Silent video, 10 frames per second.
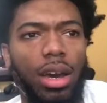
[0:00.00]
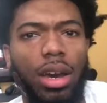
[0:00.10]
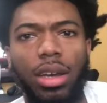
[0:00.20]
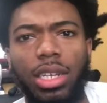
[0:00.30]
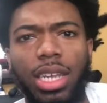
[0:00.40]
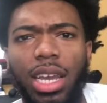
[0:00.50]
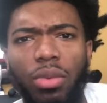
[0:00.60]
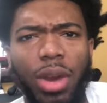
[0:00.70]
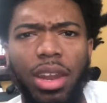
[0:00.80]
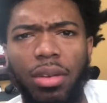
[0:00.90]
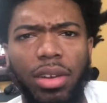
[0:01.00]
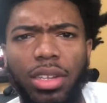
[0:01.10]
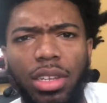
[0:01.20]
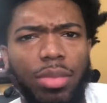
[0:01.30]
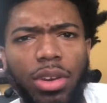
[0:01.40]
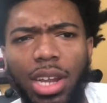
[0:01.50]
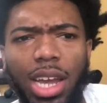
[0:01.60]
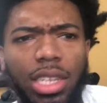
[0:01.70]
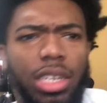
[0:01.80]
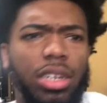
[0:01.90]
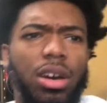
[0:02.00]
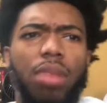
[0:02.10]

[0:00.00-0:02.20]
Second way to build clientele, I'm gonna